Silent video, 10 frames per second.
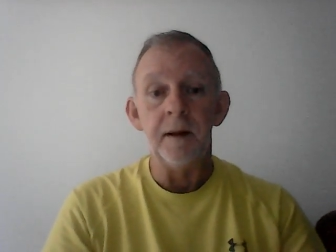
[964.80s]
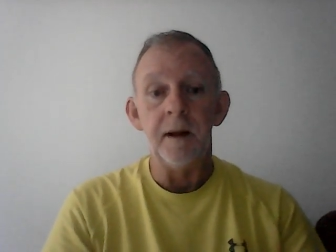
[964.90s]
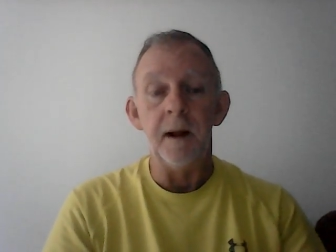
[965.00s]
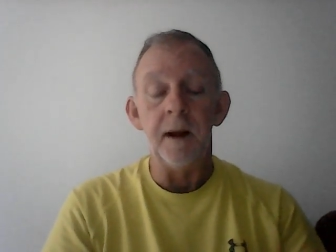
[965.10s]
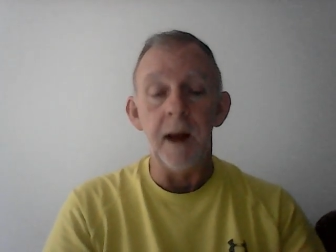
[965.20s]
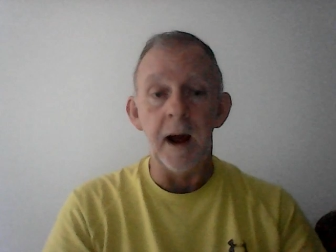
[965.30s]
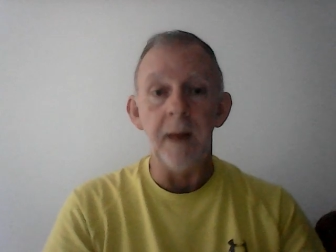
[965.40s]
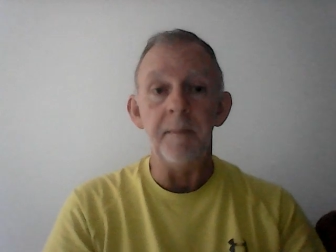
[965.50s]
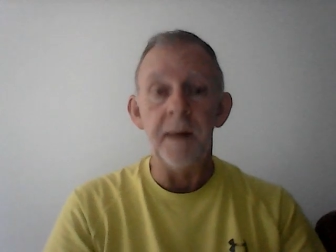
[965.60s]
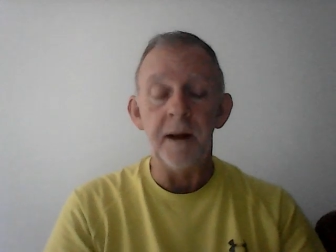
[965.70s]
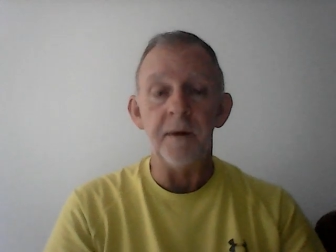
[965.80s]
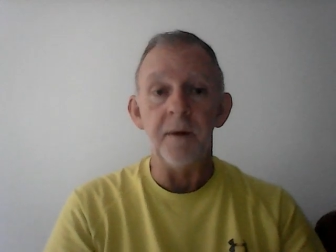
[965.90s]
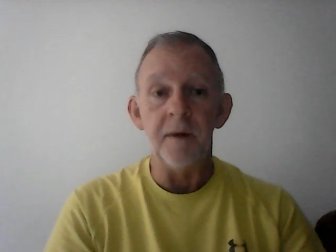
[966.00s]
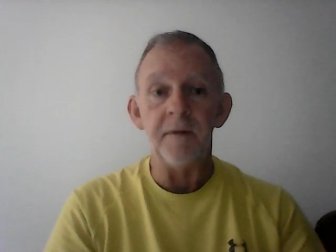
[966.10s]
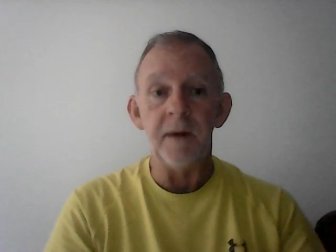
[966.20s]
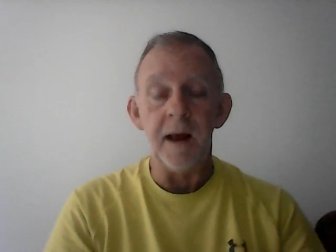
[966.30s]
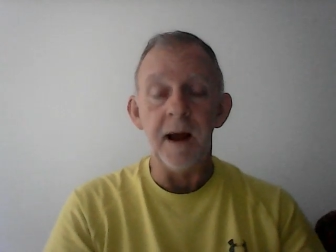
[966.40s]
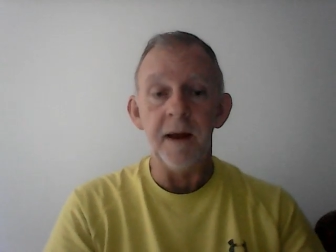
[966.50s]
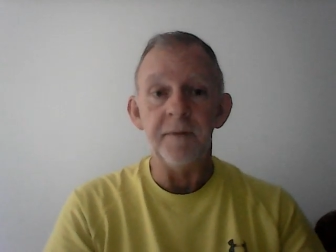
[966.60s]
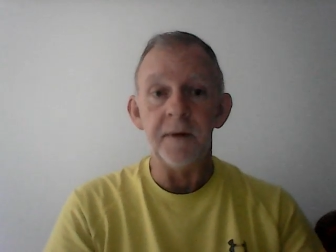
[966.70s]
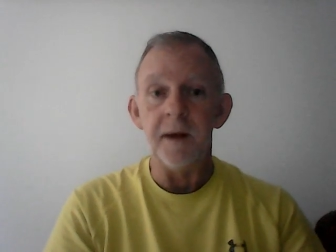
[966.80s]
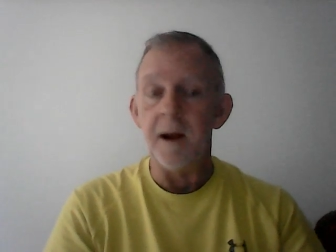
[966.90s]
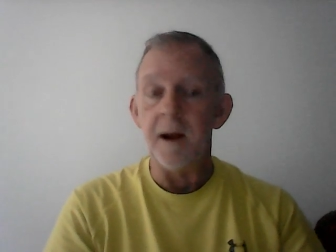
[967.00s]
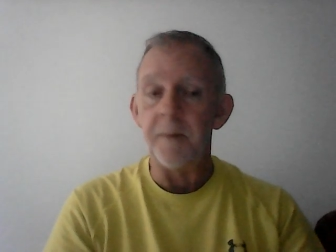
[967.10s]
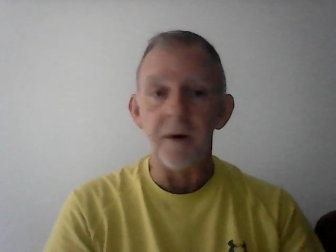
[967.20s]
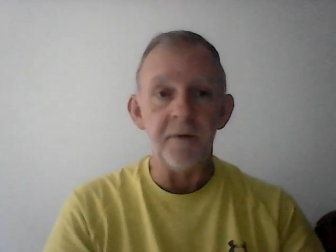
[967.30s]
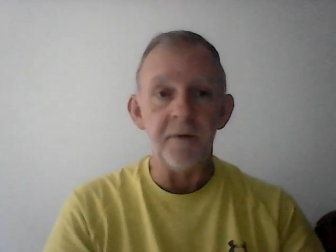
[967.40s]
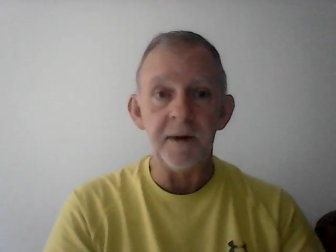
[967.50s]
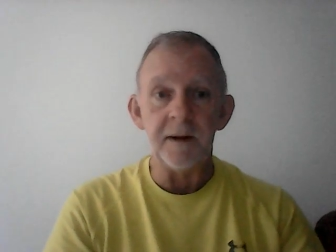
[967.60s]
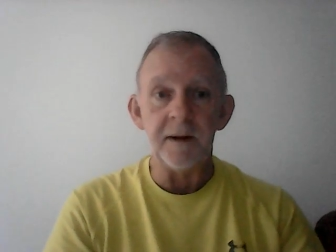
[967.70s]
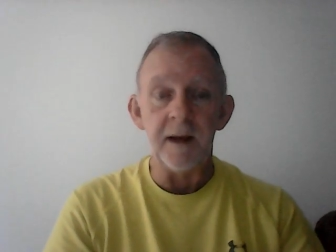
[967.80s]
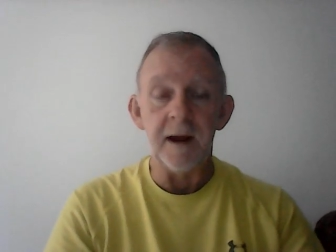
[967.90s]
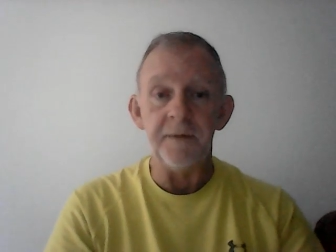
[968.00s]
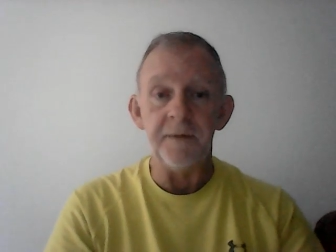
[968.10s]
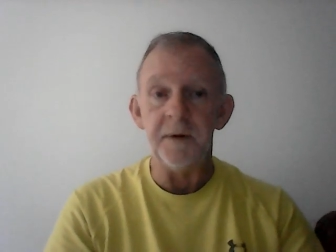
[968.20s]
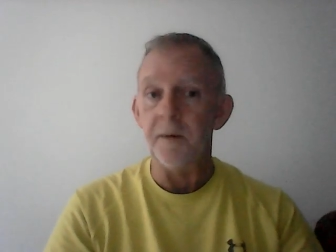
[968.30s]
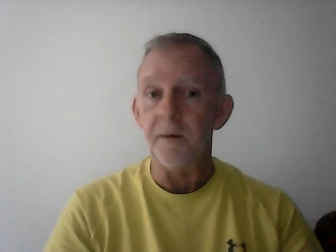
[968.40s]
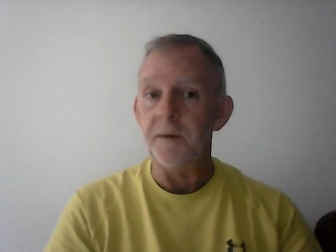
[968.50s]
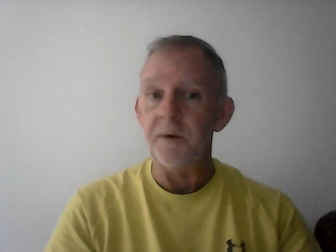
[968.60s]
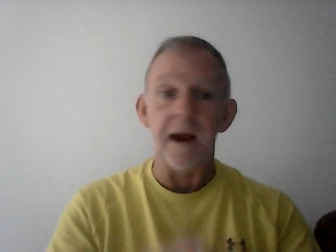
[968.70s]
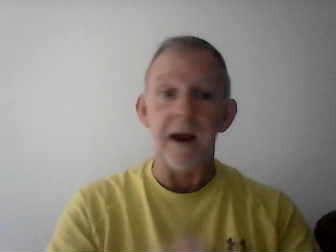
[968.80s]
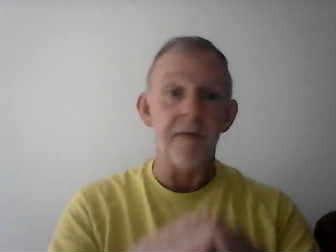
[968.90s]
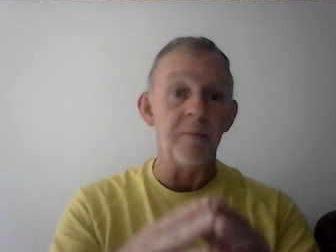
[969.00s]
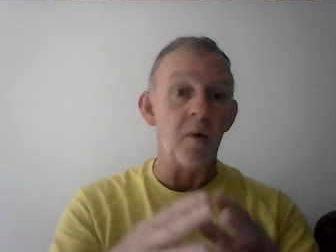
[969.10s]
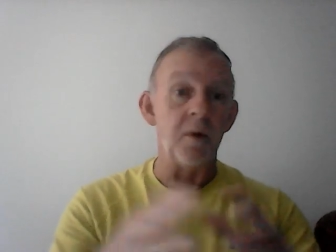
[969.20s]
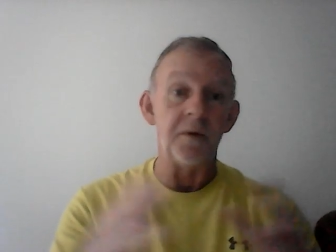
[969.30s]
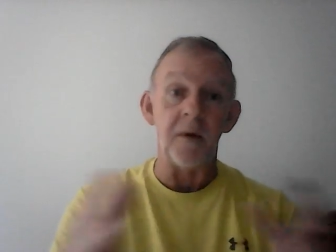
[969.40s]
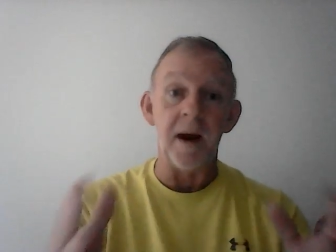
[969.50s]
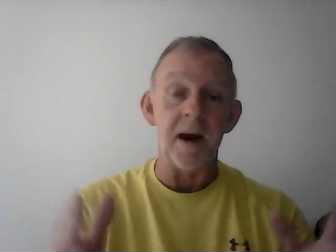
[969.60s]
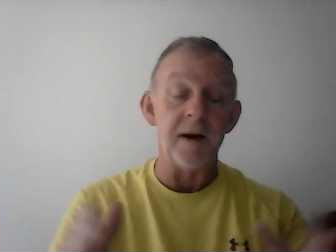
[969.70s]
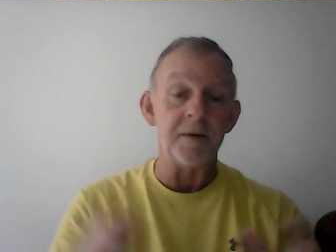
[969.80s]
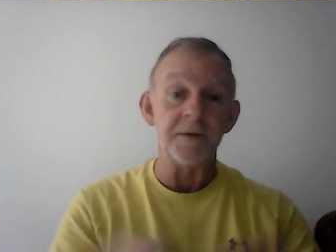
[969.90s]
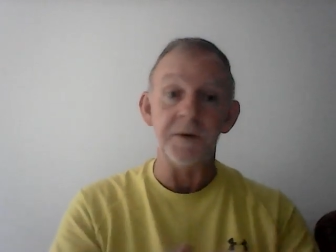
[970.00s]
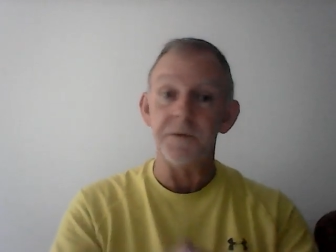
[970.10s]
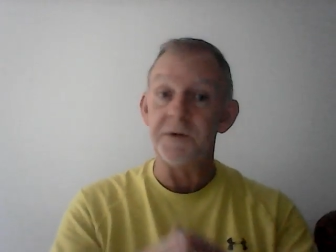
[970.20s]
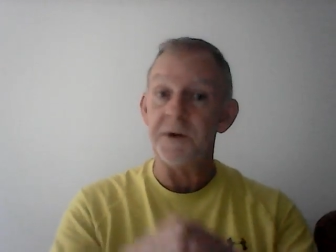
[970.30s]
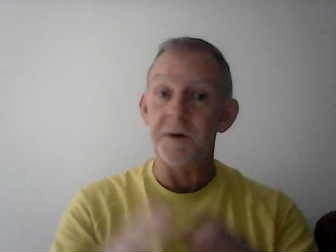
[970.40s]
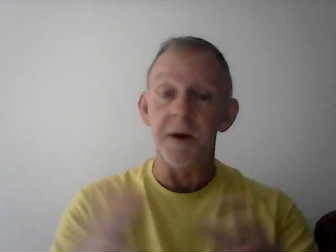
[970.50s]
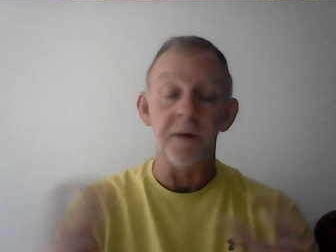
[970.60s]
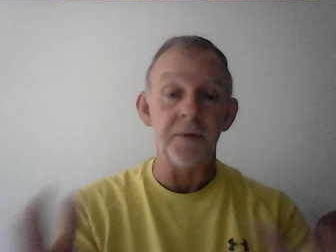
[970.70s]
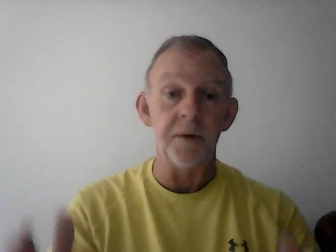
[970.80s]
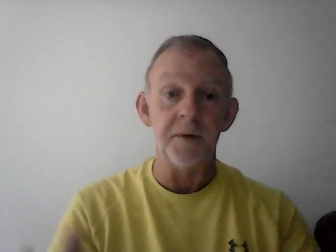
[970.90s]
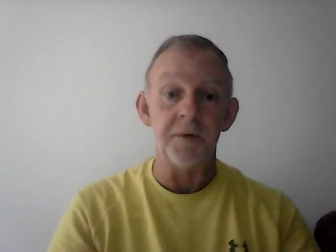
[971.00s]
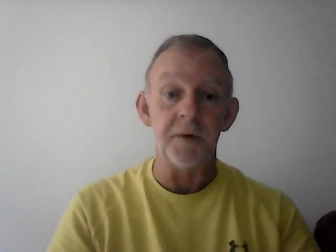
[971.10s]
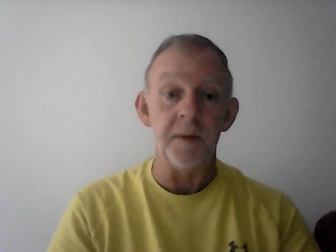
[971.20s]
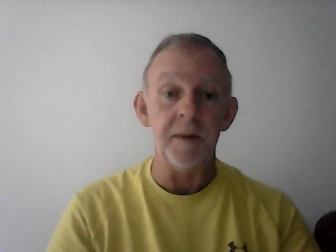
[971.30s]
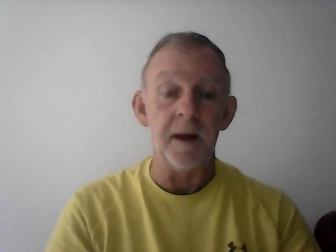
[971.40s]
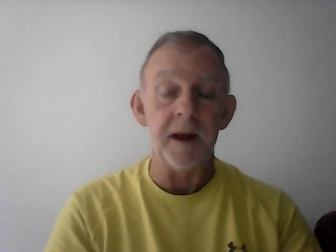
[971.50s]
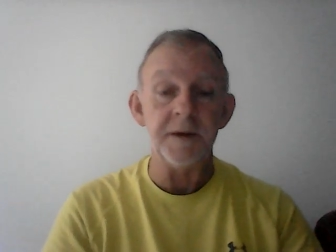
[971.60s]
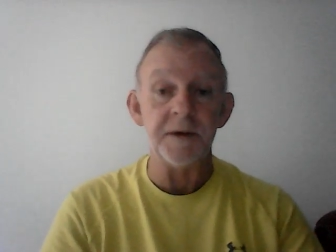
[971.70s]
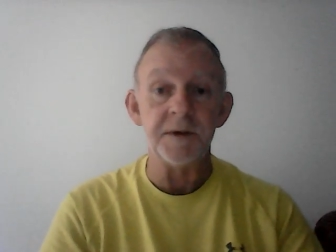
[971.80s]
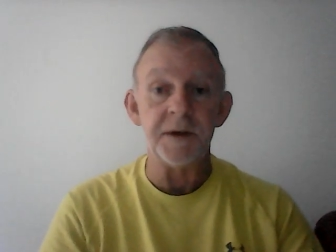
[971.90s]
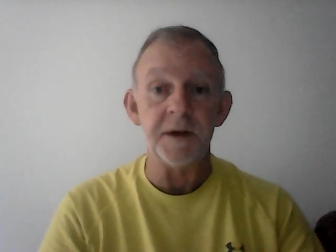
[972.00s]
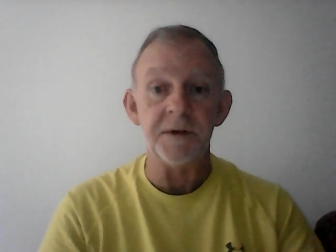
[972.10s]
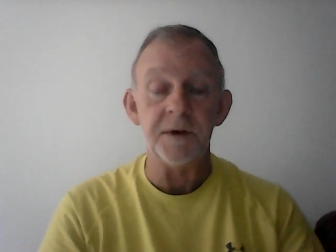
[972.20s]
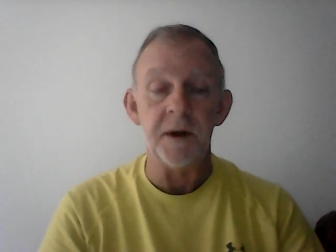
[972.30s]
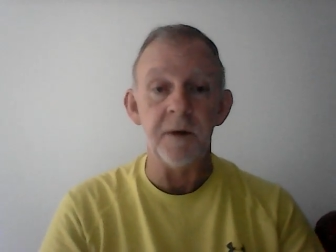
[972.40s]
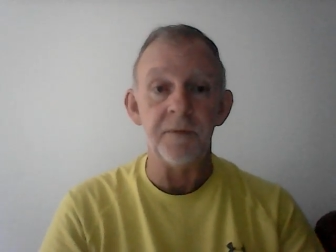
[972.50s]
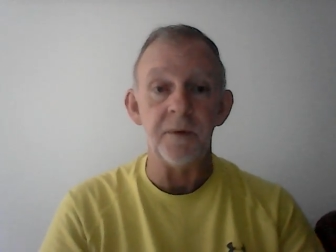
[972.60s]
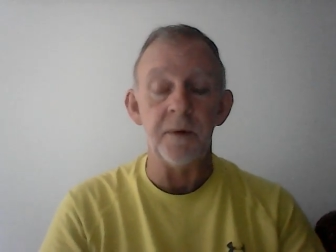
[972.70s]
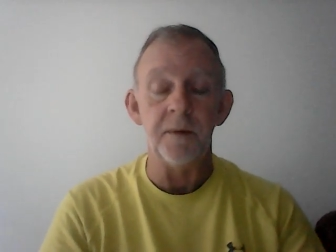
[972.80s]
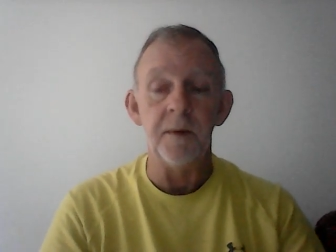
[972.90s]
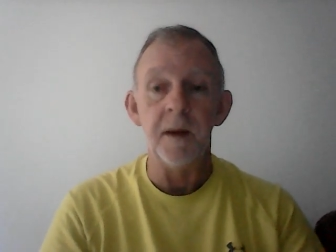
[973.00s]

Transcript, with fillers: a lot better of a life. And not a perfect life, you know. And you'll have more trials. You'll still go through the tribulations that you go through,